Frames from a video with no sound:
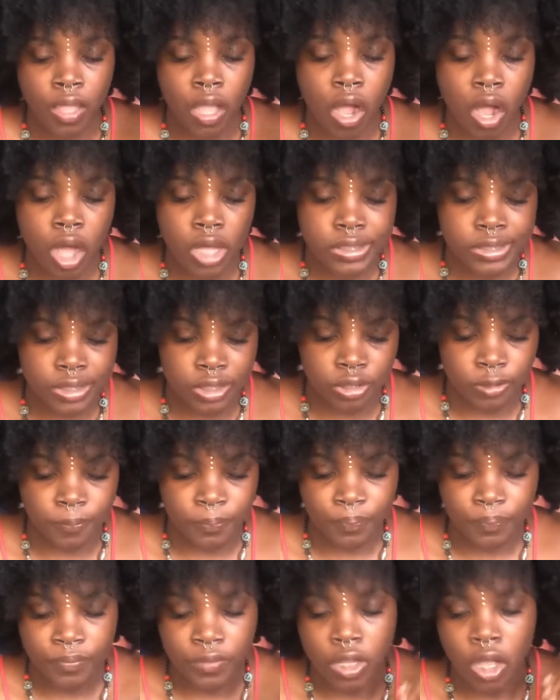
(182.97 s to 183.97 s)
Also,
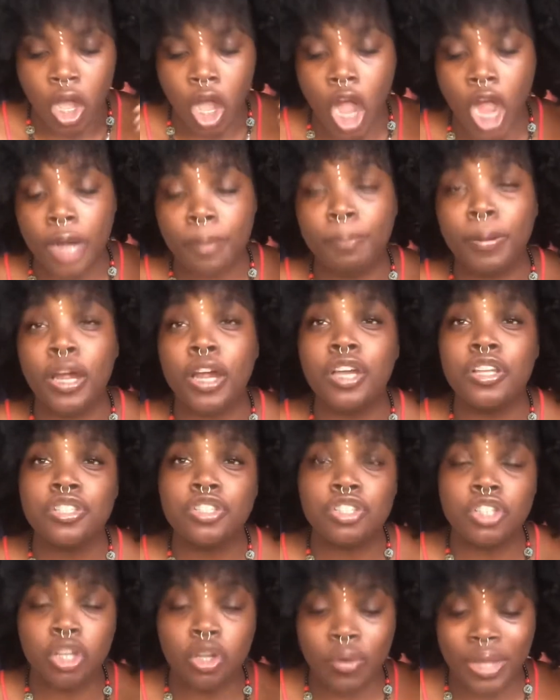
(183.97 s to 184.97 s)
our
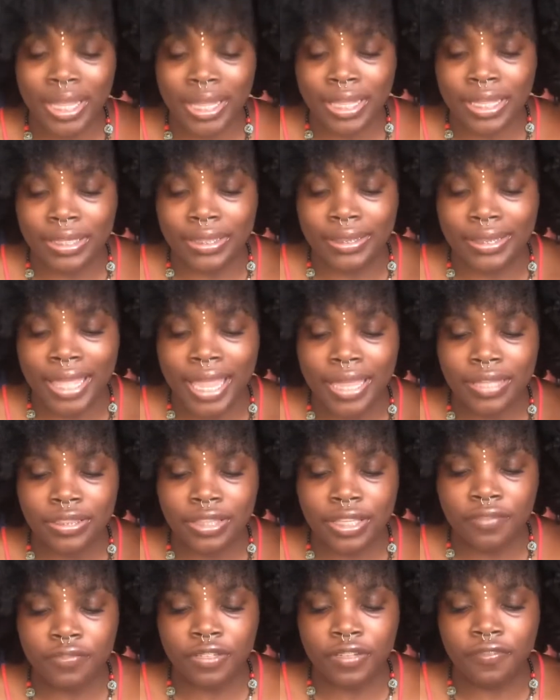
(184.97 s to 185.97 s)
personal and
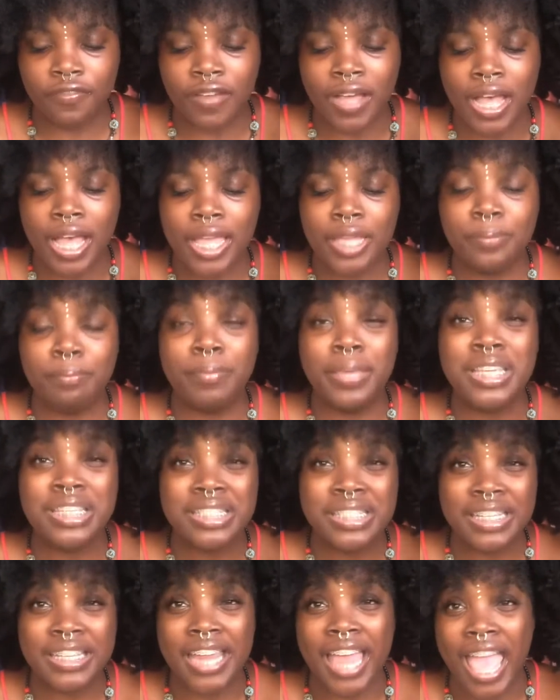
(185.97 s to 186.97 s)
collective divine
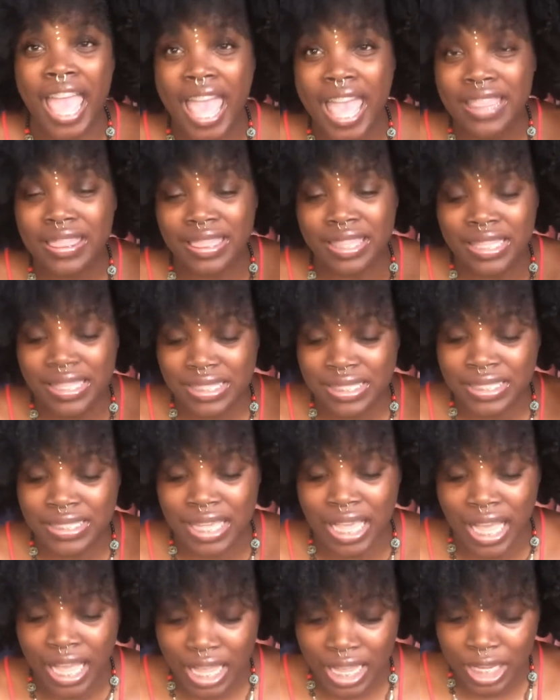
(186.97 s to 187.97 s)
mission at this
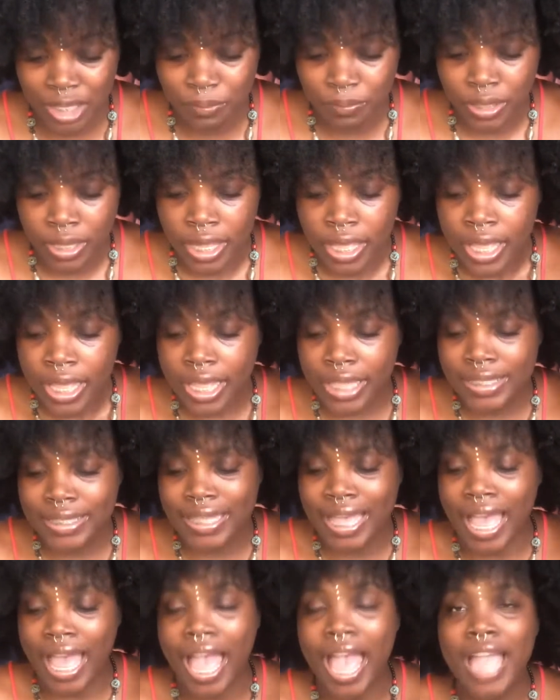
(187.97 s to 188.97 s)
time is to
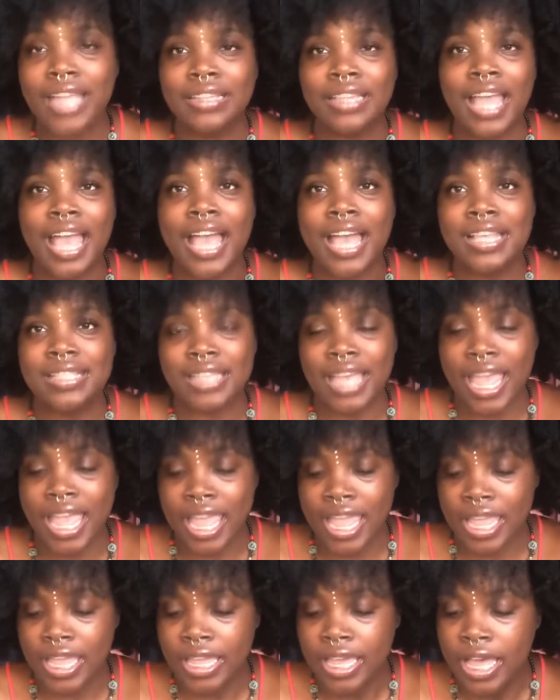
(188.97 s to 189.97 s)
act as
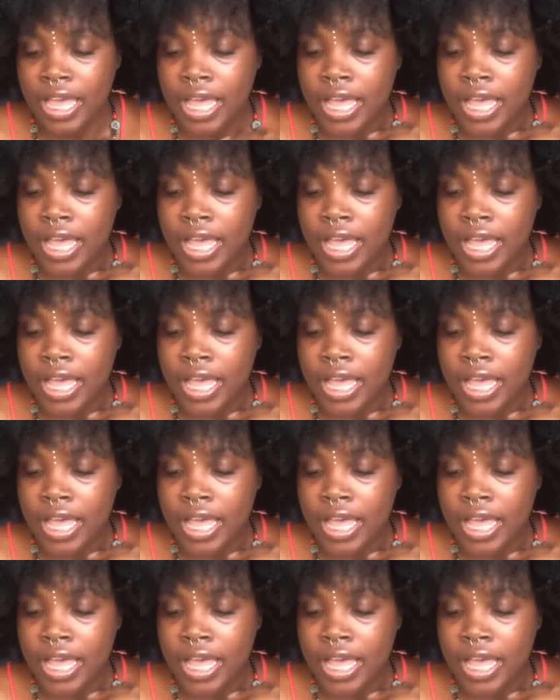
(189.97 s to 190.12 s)
a